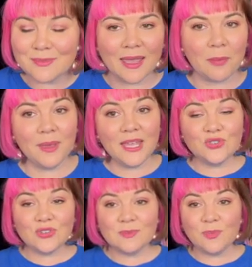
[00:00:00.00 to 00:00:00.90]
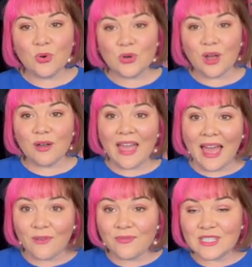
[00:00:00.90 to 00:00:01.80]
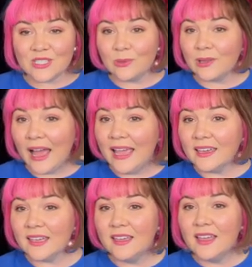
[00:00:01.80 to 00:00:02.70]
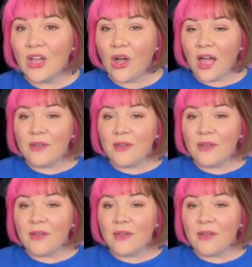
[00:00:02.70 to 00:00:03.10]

Make a Pinterest board of outfits you like. I